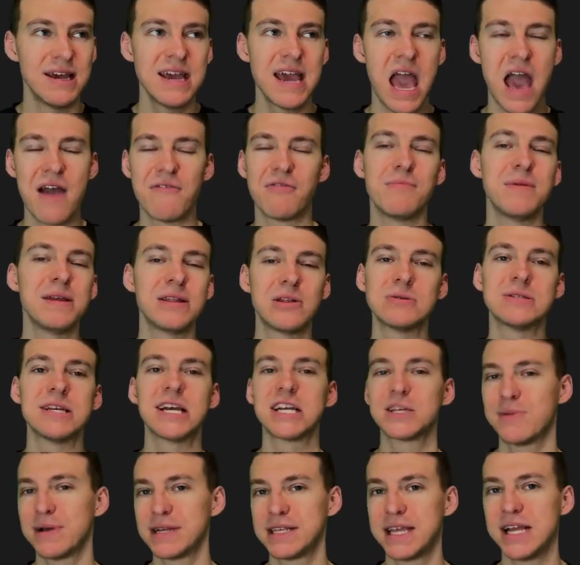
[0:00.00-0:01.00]
have him meet those
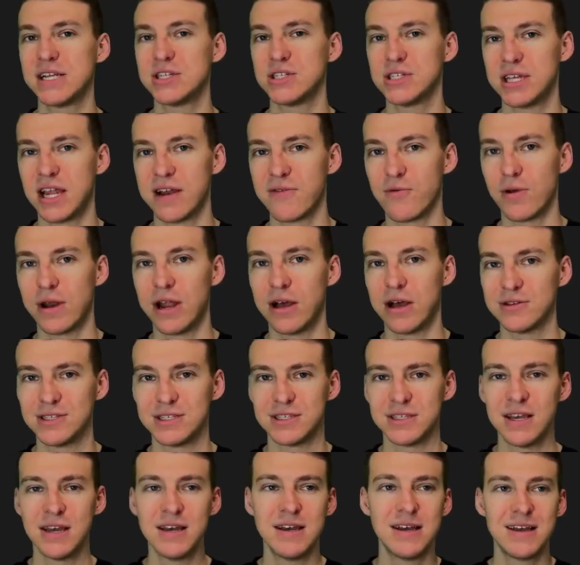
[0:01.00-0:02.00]
expectations that everyone
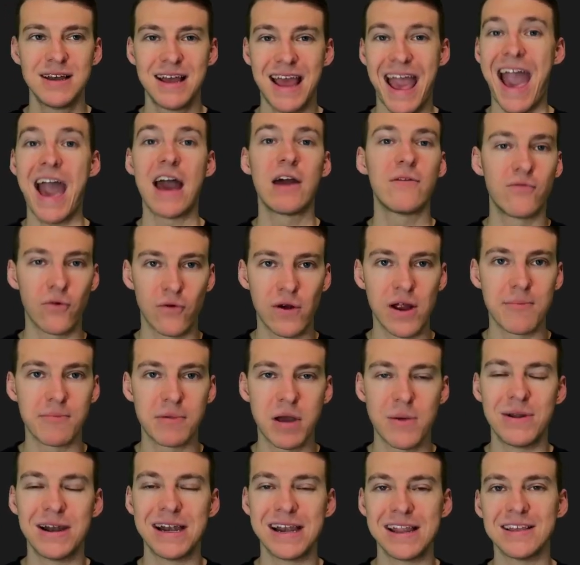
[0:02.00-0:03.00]
else had for him
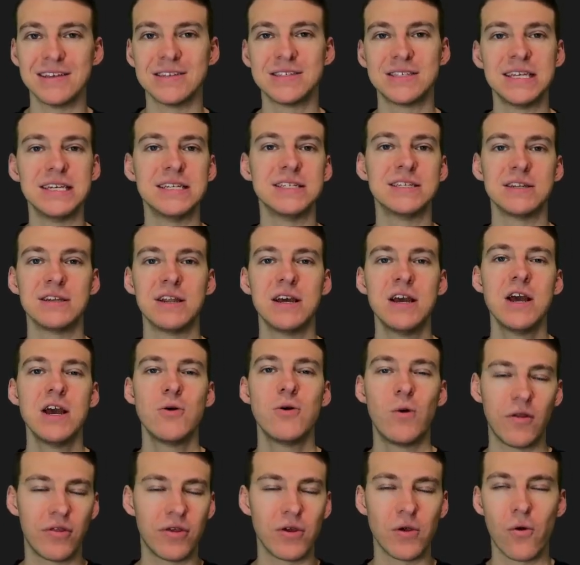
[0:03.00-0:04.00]
coming into this season
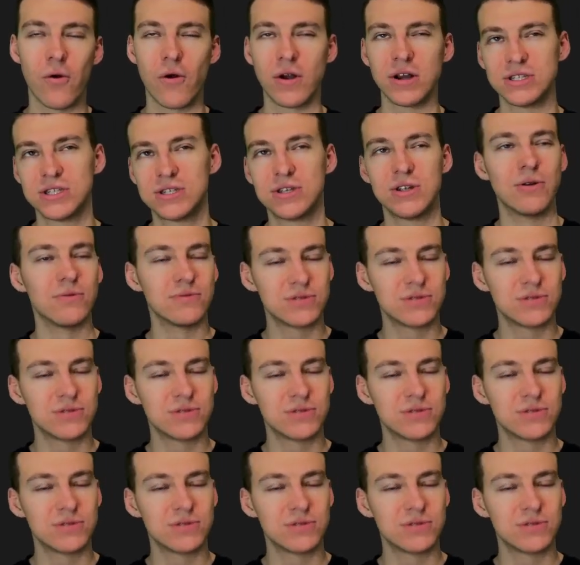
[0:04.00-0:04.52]
with the Orange.